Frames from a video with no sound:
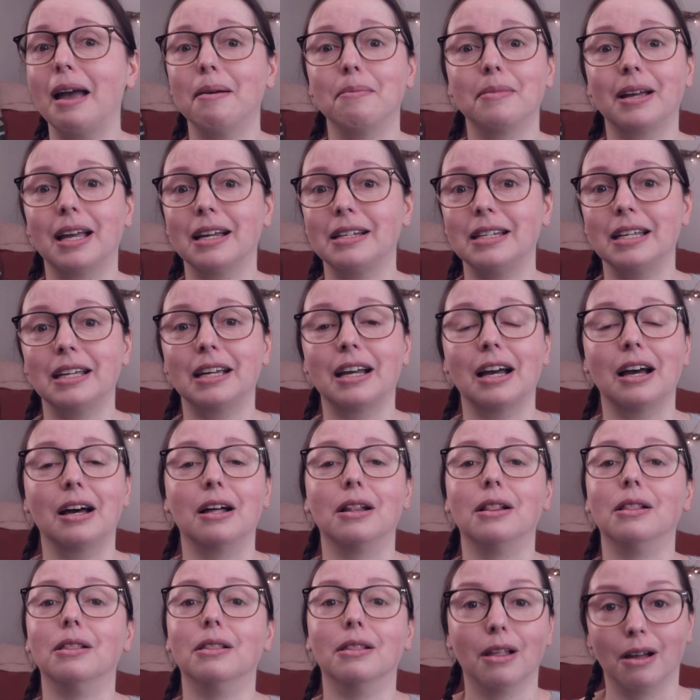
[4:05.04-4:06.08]
am getting a
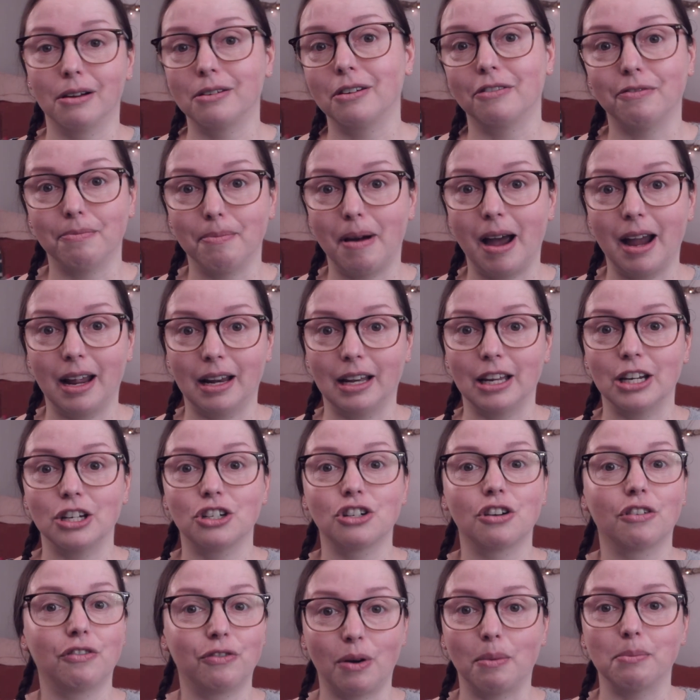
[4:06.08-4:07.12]
lot of mileage
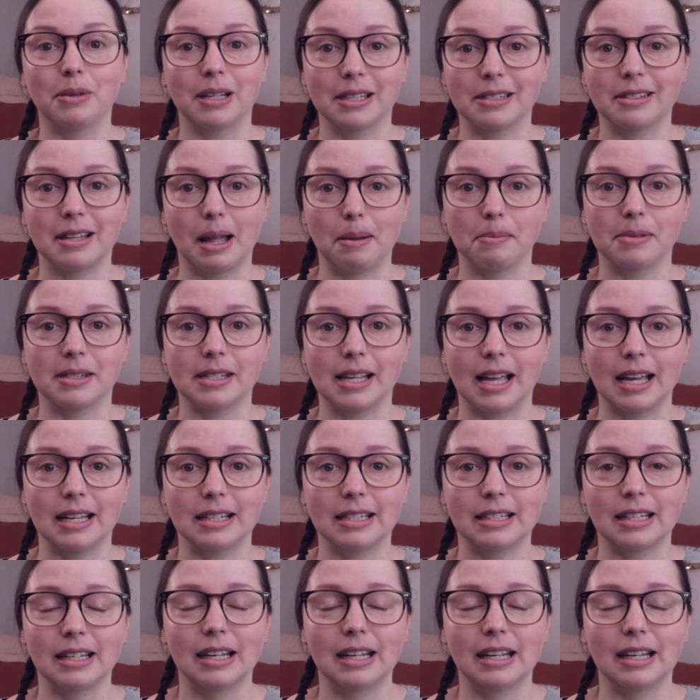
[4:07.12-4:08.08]
from this stamp set.